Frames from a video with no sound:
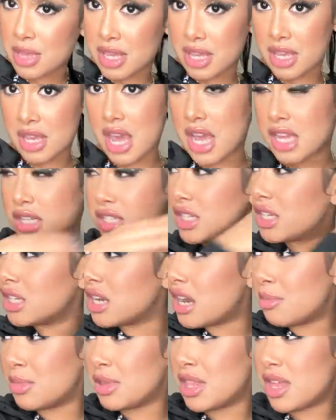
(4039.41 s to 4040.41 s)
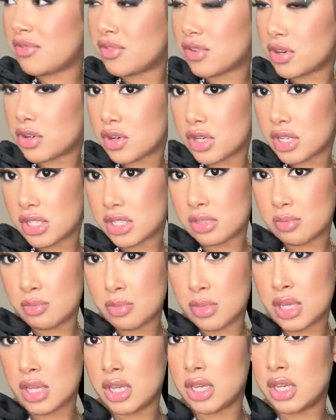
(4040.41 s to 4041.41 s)
me, he actually got me that for
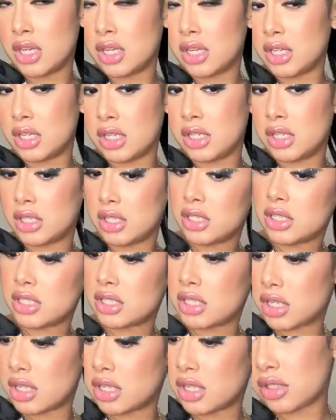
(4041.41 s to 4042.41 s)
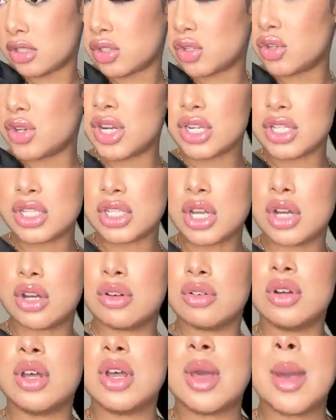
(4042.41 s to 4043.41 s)
Christmas 2 years
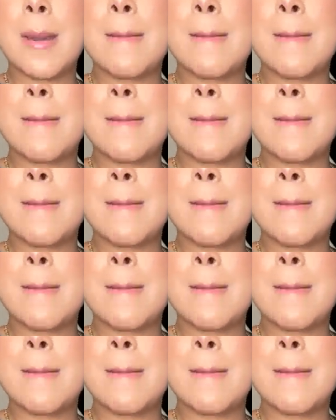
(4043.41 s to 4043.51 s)
ago,